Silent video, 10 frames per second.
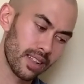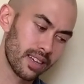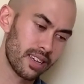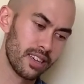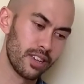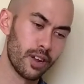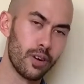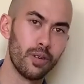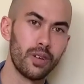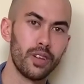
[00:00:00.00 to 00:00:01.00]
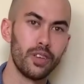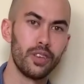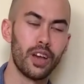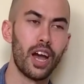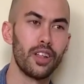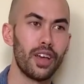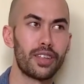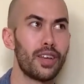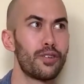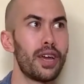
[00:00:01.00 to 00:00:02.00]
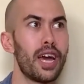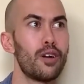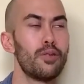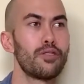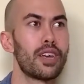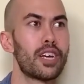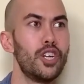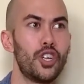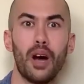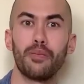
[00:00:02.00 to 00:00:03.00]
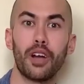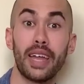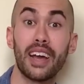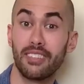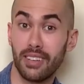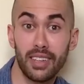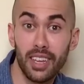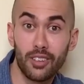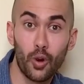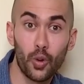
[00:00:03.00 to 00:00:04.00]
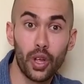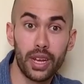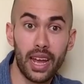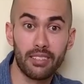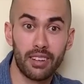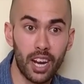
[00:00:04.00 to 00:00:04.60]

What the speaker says: I like the other day I almost like jumped on accident, like total on accident.